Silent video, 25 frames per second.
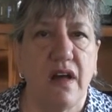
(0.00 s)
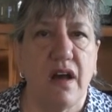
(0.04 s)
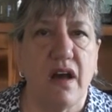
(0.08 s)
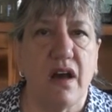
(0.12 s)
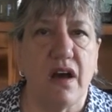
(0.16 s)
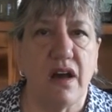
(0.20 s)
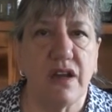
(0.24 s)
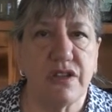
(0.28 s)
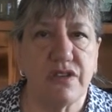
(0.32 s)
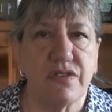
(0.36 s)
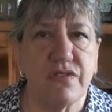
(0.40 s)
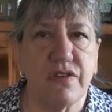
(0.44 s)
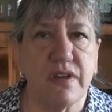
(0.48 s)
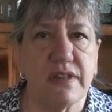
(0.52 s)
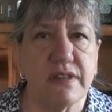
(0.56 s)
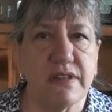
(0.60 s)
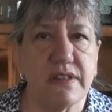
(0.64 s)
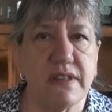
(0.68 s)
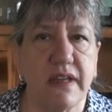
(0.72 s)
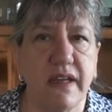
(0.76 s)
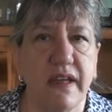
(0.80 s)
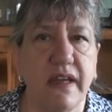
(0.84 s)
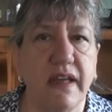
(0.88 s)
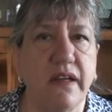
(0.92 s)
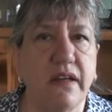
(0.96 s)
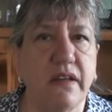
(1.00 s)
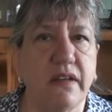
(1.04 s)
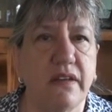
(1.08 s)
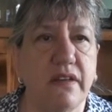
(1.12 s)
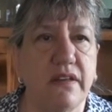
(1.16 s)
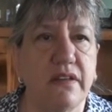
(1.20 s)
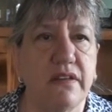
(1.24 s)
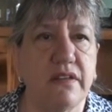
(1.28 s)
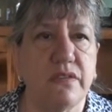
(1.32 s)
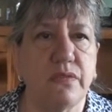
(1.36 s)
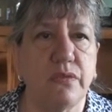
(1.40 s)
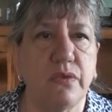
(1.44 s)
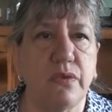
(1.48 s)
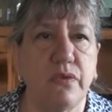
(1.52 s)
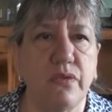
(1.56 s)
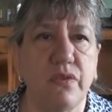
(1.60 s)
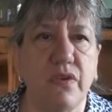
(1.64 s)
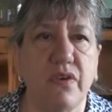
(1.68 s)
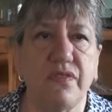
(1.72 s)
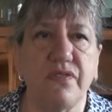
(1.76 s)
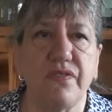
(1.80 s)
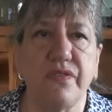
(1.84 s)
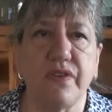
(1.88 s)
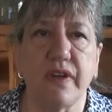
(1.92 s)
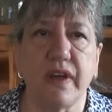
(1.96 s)
"I trust that England will
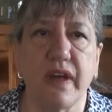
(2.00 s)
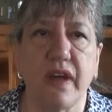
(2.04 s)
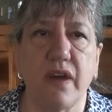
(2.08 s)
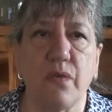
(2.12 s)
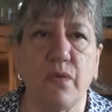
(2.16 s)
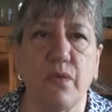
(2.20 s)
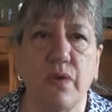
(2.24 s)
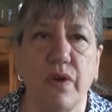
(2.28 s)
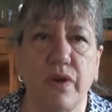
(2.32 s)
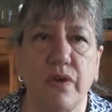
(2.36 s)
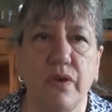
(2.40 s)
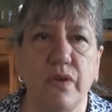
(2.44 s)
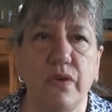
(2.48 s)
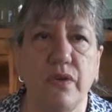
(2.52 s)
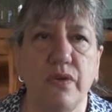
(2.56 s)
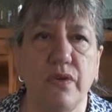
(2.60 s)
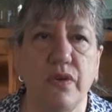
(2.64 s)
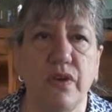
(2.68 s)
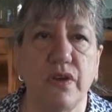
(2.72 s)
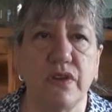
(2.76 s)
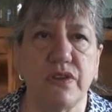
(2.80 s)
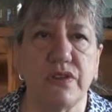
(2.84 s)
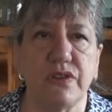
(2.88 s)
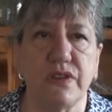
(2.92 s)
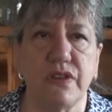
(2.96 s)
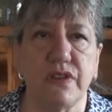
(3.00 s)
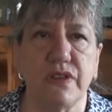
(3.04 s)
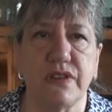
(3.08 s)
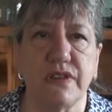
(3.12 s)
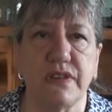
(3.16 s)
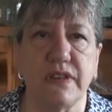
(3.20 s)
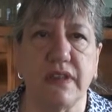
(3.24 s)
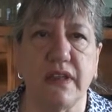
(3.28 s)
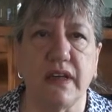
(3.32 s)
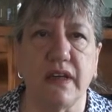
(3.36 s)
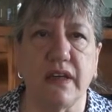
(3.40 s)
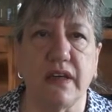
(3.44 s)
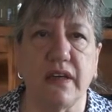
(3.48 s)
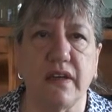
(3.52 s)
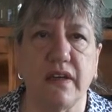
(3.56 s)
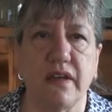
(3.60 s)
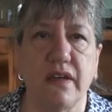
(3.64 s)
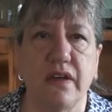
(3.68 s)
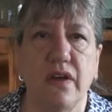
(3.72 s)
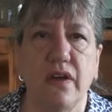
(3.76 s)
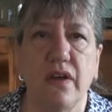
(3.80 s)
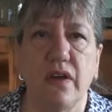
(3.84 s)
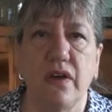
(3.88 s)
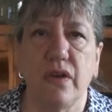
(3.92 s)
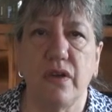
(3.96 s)
not forget one who nursed her sick,
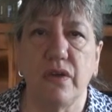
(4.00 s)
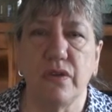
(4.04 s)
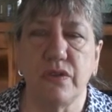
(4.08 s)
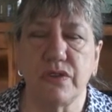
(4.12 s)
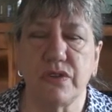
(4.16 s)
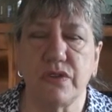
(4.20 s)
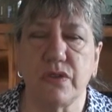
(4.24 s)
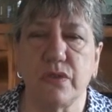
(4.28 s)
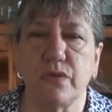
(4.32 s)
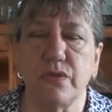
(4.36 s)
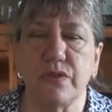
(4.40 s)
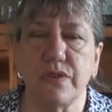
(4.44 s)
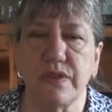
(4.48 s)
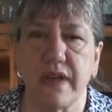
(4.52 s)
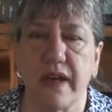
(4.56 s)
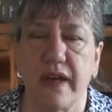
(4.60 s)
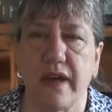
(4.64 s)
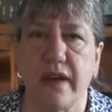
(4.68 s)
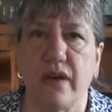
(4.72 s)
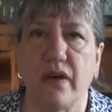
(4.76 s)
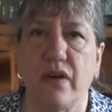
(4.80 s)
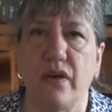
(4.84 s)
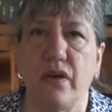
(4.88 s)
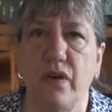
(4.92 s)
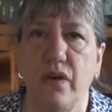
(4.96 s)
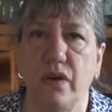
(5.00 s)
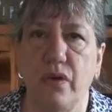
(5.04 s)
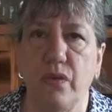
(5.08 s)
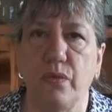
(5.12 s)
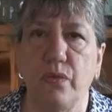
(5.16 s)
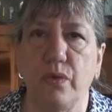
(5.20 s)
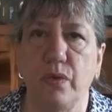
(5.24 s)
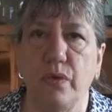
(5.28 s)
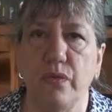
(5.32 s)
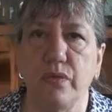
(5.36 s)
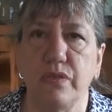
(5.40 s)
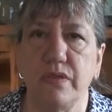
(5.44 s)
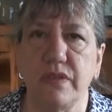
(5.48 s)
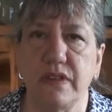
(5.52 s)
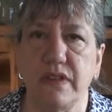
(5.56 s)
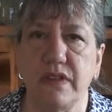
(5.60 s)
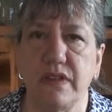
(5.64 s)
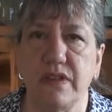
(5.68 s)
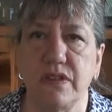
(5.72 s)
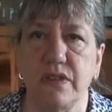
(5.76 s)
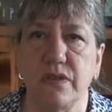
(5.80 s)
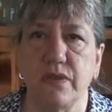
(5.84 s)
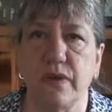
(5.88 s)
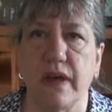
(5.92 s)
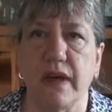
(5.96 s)
who sought out her wounded
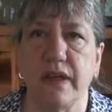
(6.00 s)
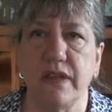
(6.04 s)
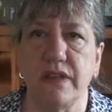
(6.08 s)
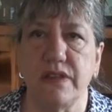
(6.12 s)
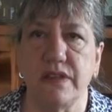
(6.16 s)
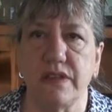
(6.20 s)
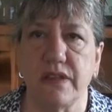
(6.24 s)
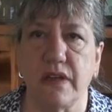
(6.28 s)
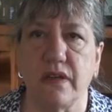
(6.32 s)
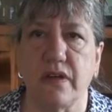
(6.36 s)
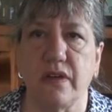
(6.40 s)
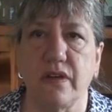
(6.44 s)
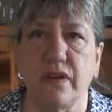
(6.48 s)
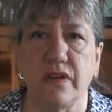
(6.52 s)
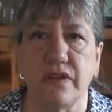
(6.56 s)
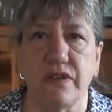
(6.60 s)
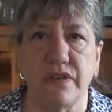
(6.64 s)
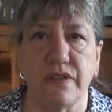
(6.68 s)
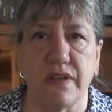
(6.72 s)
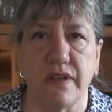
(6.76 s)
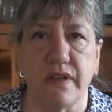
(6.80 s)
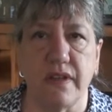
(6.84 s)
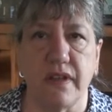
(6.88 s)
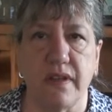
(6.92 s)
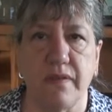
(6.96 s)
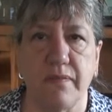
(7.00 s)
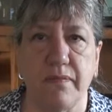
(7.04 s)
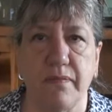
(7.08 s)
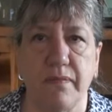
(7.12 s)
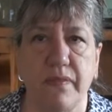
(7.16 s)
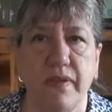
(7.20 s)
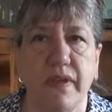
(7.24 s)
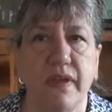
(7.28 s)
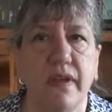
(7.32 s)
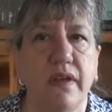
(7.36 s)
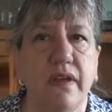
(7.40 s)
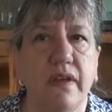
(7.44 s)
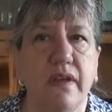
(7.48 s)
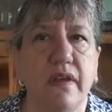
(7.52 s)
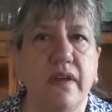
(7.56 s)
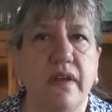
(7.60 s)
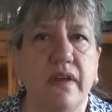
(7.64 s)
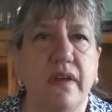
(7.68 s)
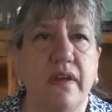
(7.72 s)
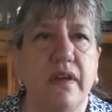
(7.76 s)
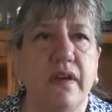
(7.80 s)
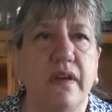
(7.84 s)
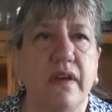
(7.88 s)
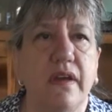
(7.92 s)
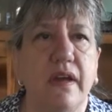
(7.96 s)
to aid succour to them,
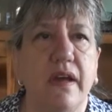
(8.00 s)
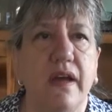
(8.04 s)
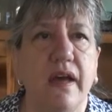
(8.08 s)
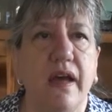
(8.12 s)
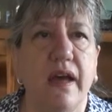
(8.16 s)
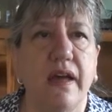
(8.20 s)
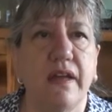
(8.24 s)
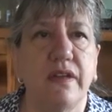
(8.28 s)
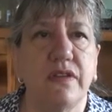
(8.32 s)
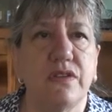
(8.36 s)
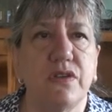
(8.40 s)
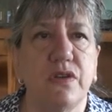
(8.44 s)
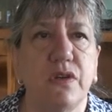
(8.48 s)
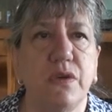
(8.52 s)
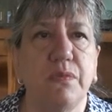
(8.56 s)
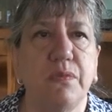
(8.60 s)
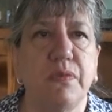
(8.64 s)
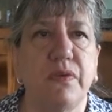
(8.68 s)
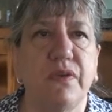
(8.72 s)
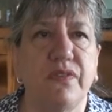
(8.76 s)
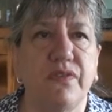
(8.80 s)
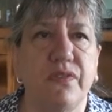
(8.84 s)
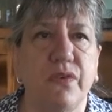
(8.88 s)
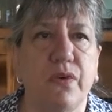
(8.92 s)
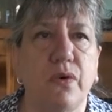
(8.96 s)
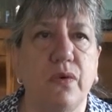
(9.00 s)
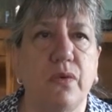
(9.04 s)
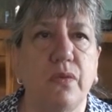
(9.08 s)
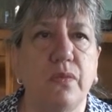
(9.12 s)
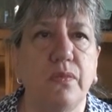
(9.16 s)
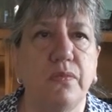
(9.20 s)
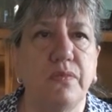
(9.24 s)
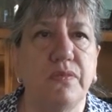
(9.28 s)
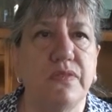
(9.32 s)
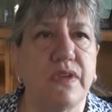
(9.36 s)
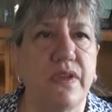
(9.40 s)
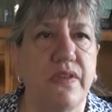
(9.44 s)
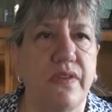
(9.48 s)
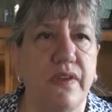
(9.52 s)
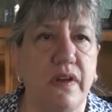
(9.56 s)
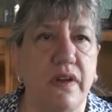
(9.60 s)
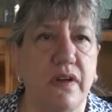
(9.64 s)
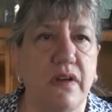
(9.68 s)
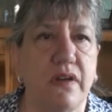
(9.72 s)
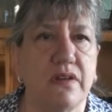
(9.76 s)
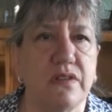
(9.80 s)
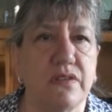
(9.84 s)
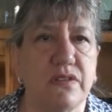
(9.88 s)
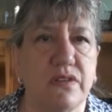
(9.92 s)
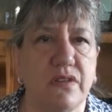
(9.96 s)
and who performed the
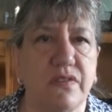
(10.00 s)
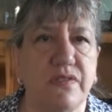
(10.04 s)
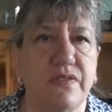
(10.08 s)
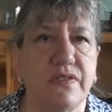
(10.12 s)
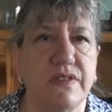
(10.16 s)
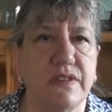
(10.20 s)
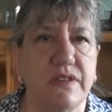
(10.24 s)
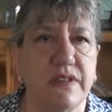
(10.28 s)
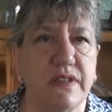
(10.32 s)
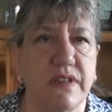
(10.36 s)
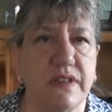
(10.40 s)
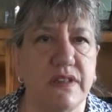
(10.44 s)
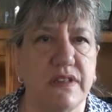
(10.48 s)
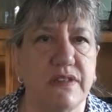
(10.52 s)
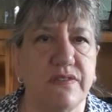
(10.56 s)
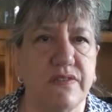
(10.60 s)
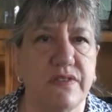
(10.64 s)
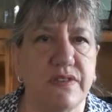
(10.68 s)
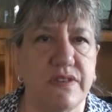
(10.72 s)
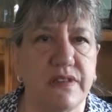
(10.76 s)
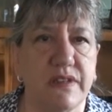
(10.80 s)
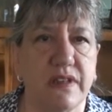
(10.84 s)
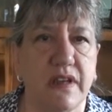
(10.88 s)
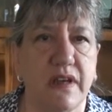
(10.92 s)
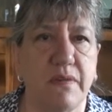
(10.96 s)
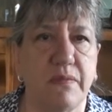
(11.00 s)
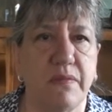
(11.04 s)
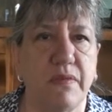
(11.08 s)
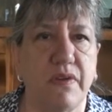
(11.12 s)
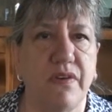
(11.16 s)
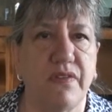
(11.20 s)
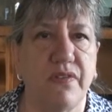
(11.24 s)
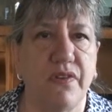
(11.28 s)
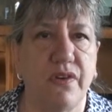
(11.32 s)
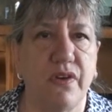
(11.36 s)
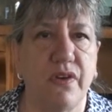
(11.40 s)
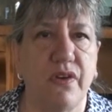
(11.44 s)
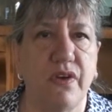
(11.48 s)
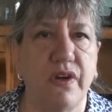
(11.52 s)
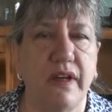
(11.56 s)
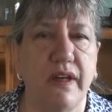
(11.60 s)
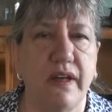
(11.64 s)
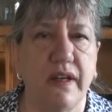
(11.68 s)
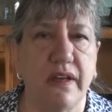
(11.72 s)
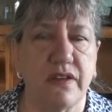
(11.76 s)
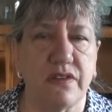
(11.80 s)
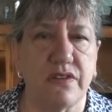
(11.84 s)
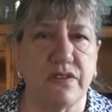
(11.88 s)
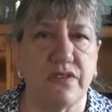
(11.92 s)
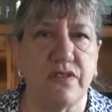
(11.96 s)
last offices for some of her
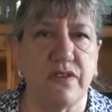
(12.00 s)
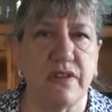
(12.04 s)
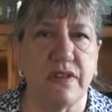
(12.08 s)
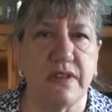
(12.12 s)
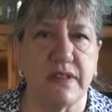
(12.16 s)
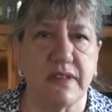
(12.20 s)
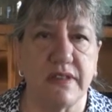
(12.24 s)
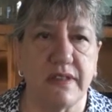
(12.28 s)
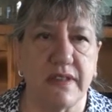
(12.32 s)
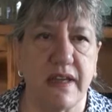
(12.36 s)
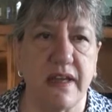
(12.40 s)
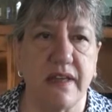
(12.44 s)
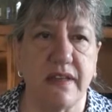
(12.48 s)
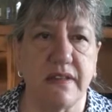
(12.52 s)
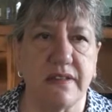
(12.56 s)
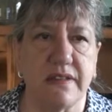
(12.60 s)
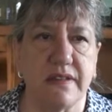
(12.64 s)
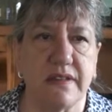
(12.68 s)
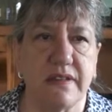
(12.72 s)
illustrious dead."